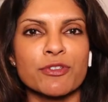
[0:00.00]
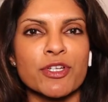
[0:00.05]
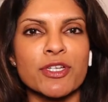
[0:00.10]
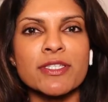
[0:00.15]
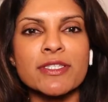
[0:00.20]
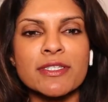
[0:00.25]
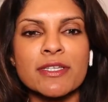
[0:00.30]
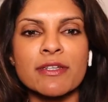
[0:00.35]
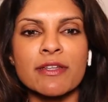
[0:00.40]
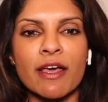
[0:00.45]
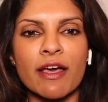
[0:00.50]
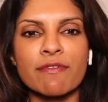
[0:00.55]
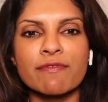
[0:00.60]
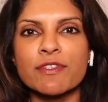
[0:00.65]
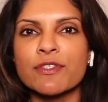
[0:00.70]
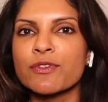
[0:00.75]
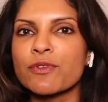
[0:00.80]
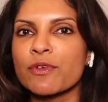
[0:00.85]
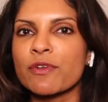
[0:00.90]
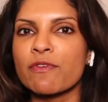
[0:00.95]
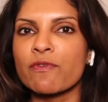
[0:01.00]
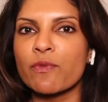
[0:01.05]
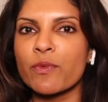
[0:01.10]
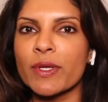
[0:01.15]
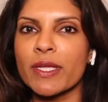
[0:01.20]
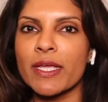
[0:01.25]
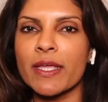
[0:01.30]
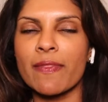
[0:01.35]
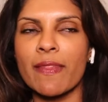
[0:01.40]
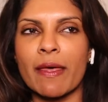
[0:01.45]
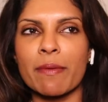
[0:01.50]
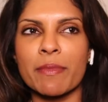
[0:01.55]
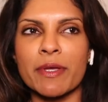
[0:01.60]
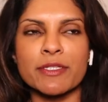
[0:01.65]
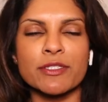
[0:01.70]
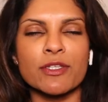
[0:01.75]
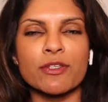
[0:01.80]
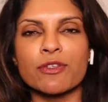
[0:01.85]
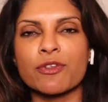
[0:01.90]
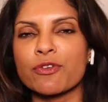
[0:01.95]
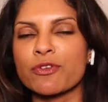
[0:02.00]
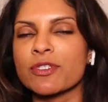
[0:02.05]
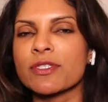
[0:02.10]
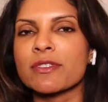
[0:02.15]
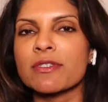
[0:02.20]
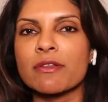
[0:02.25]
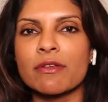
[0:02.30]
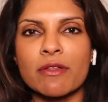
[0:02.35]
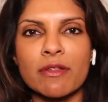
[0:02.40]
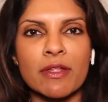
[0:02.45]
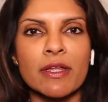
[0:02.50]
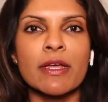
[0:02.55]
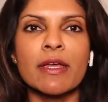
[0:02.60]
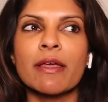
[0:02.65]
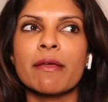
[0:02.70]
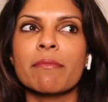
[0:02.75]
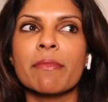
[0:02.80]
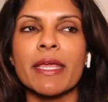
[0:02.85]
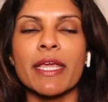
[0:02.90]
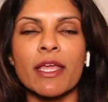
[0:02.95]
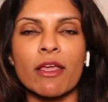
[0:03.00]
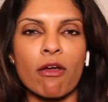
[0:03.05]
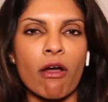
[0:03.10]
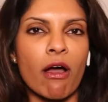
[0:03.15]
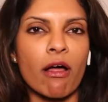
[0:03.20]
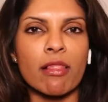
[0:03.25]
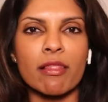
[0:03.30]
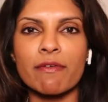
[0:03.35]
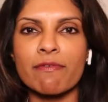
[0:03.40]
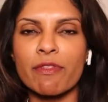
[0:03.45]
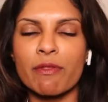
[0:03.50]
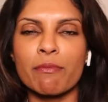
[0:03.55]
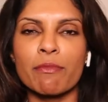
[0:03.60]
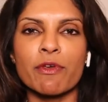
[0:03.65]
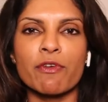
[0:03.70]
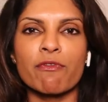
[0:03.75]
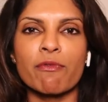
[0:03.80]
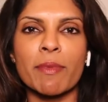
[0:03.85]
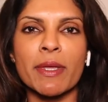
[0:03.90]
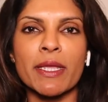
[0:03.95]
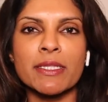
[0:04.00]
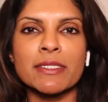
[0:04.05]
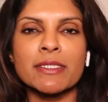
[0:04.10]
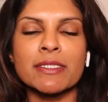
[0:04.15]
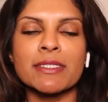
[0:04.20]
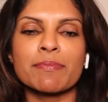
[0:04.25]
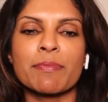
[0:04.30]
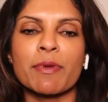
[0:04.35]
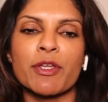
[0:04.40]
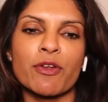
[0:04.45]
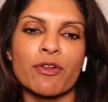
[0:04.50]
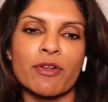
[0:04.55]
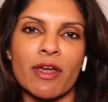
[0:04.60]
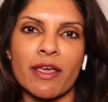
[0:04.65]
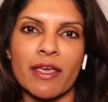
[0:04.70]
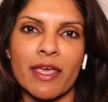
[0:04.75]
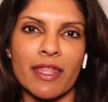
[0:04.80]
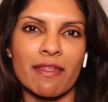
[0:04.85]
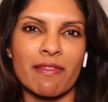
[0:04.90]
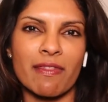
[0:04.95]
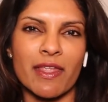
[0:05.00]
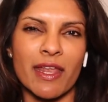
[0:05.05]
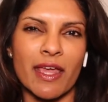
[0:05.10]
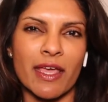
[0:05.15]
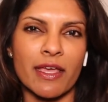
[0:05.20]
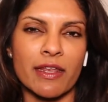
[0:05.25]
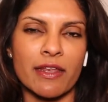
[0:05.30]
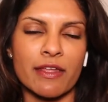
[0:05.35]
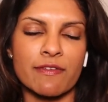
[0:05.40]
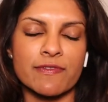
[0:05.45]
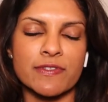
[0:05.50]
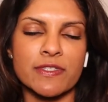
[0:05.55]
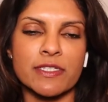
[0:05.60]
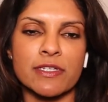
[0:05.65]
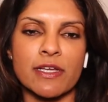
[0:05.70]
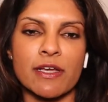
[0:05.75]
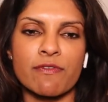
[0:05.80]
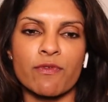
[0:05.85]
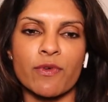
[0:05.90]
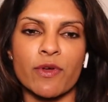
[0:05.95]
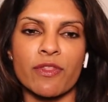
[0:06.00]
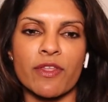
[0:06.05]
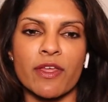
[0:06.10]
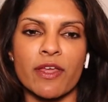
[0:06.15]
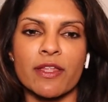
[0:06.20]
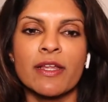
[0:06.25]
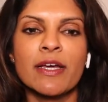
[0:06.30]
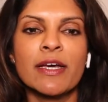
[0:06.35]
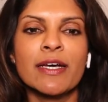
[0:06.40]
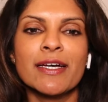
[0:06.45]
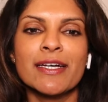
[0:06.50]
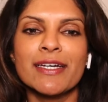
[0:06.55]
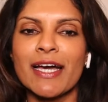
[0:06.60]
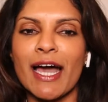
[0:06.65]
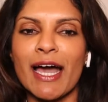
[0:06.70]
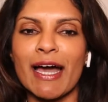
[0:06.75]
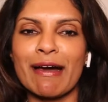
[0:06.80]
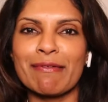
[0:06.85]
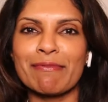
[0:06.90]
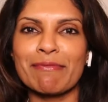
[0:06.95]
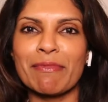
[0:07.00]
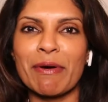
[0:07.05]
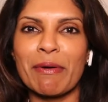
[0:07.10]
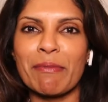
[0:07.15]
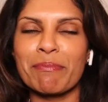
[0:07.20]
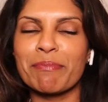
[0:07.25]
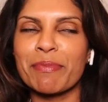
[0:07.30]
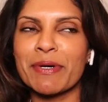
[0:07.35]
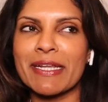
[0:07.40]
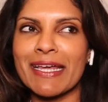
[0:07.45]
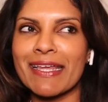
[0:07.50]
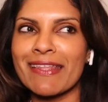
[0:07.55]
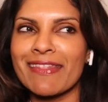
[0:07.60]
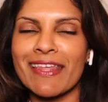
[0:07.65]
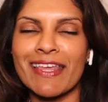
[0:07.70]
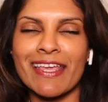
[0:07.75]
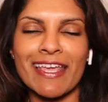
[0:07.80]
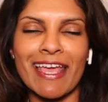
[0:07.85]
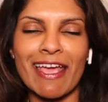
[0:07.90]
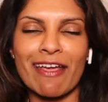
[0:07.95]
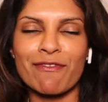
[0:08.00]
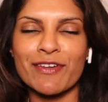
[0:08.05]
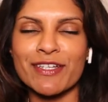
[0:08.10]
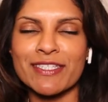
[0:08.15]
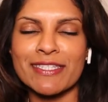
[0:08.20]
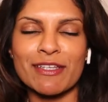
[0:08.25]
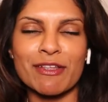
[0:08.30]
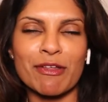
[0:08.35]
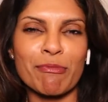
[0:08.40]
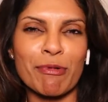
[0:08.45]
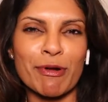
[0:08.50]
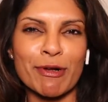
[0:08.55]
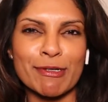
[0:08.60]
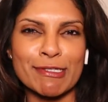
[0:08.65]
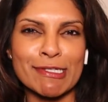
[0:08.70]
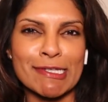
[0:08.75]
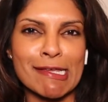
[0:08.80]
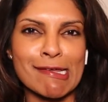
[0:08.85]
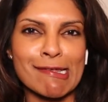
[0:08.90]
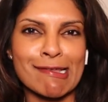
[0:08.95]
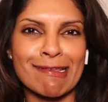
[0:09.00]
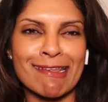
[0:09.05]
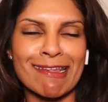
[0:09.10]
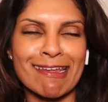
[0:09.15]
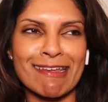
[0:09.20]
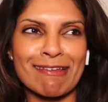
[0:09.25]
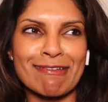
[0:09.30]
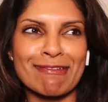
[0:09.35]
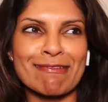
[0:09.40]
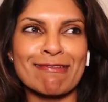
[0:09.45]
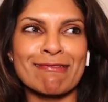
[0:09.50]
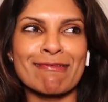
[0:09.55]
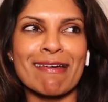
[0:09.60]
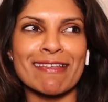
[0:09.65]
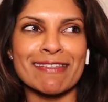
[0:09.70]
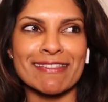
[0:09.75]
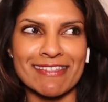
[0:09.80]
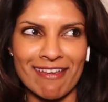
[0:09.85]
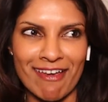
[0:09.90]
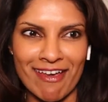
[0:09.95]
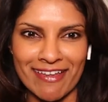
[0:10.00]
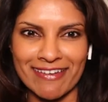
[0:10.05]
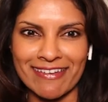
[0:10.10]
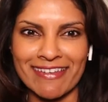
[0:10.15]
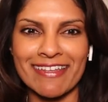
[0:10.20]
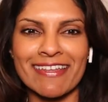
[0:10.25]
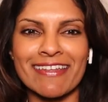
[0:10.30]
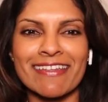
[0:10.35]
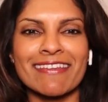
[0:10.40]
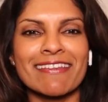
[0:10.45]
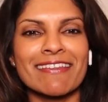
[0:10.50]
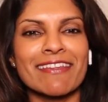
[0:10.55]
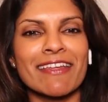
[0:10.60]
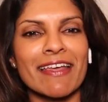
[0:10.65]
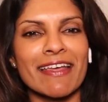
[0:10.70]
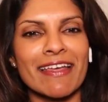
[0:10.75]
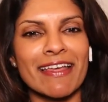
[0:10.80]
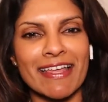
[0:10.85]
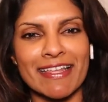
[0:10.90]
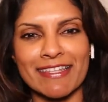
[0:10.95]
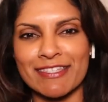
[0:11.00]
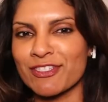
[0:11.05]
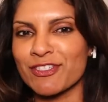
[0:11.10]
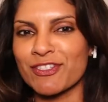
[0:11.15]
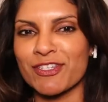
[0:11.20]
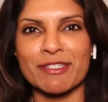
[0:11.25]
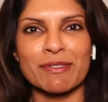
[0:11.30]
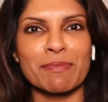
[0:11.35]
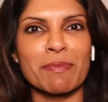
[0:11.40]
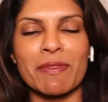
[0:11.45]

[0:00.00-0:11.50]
just enough to sort of weaken that muscle. You're still making all of the movements, but you're not getting the negative stuff with it. But I think every single person who has gotten it has just